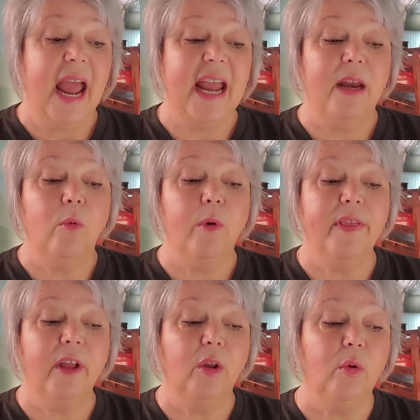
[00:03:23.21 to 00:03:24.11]
And
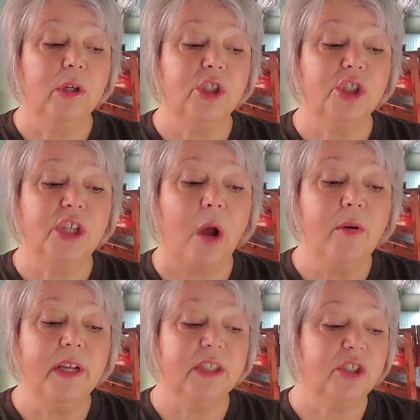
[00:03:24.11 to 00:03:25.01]
when the Lord
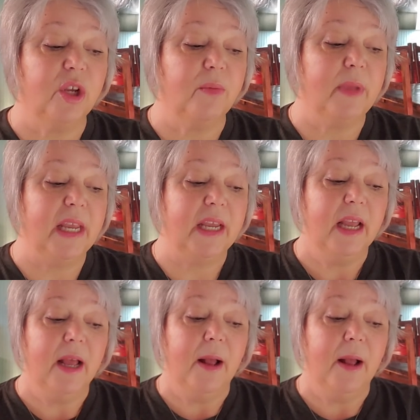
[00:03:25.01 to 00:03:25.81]
showed it to me,